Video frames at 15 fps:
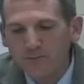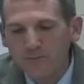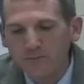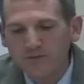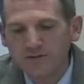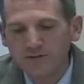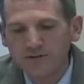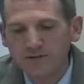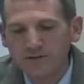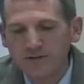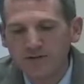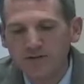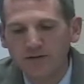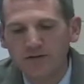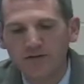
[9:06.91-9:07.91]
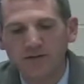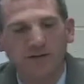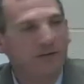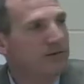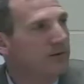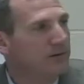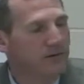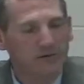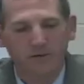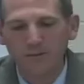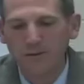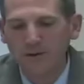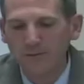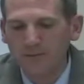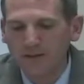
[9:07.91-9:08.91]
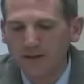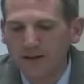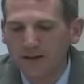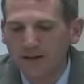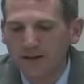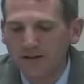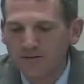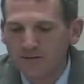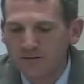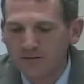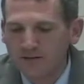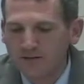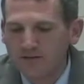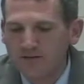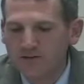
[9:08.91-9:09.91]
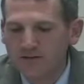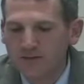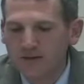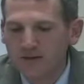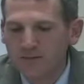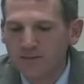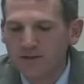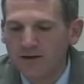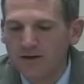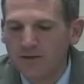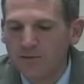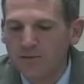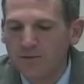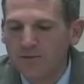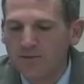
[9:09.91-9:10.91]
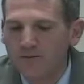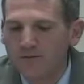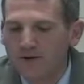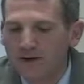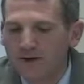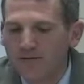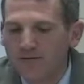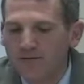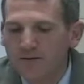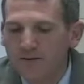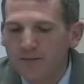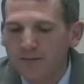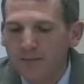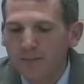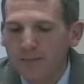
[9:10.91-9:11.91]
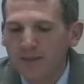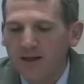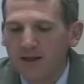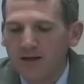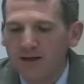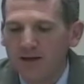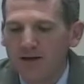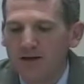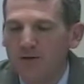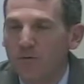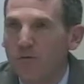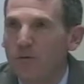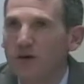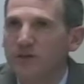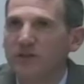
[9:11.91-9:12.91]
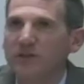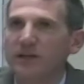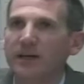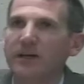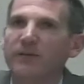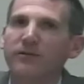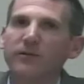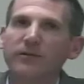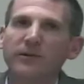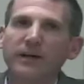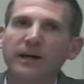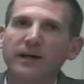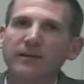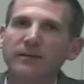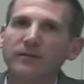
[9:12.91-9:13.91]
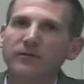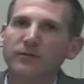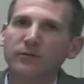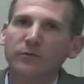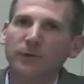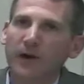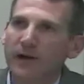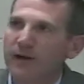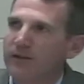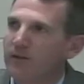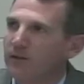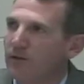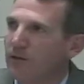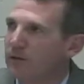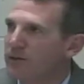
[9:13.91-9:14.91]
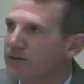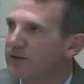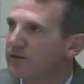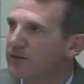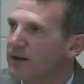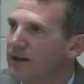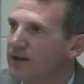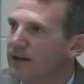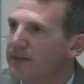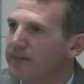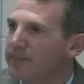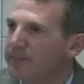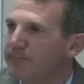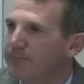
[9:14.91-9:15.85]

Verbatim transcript: position in the custodial department, and so in addition to that, there'd be another .5. Uh, which, if you look at district-wide, the lowest um,